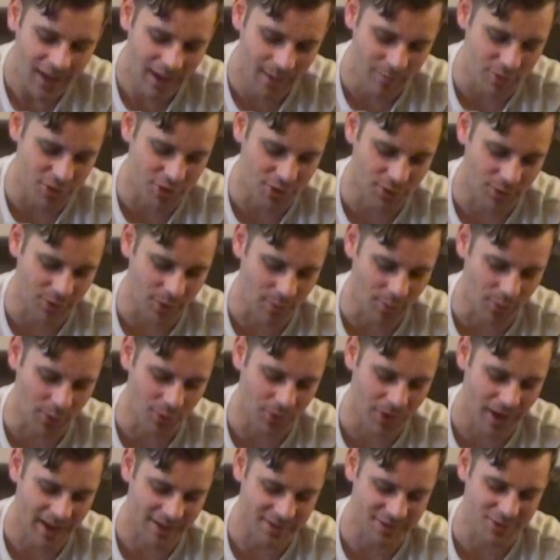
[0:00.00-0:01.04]
I'm sure the
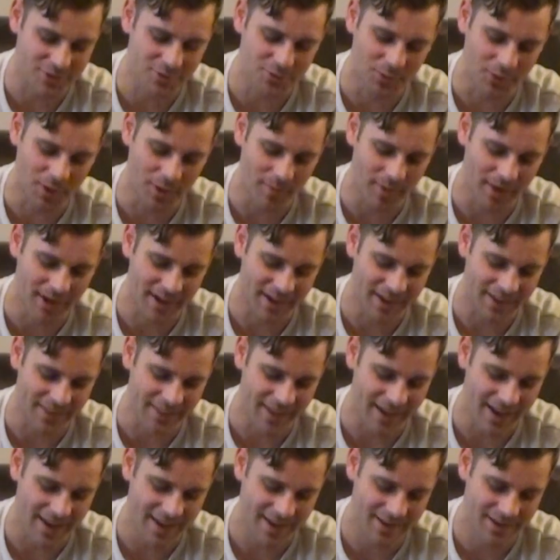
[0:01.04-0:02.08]
brewer has a story
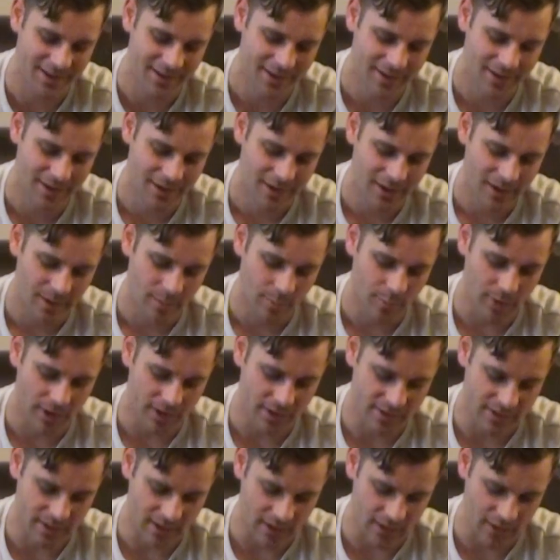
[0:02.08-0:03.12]
behind that.
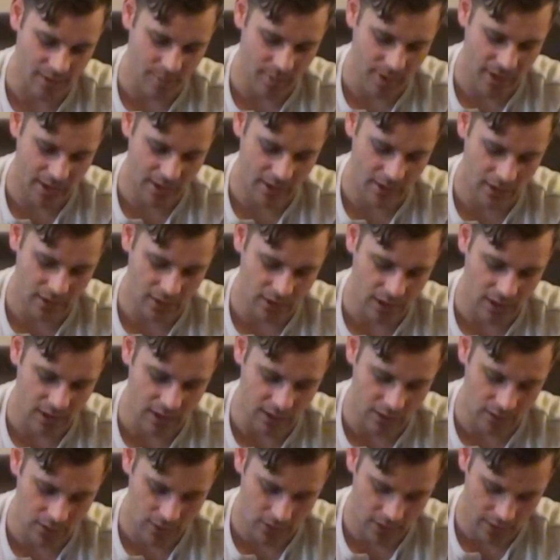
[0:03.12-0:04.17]
But the pale ale
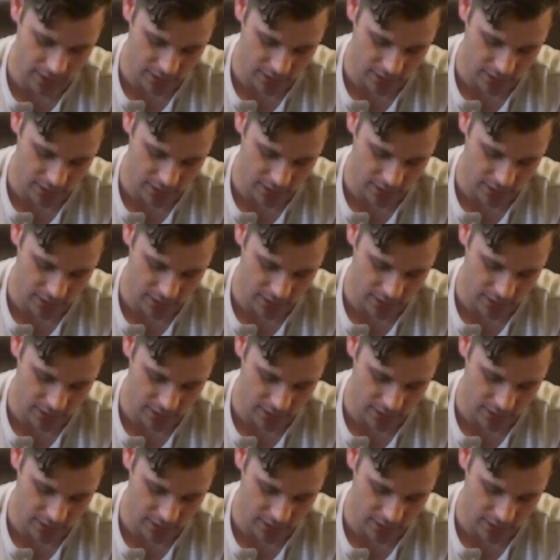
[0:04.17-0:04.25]
here